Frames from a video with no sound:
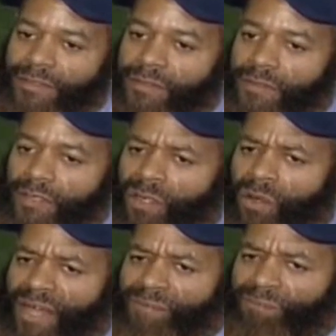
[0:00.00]
You
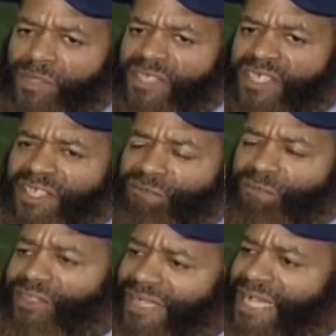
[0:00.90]
know, this is the
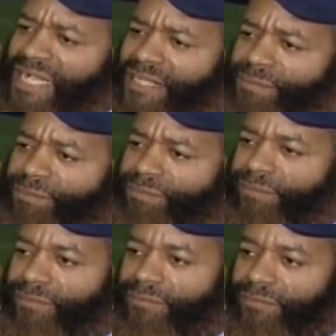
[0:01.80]
first time
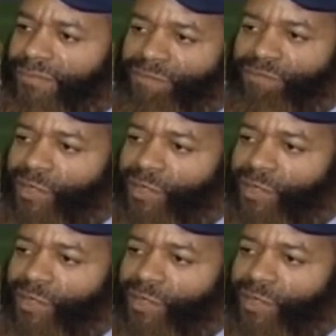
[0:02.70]
I felt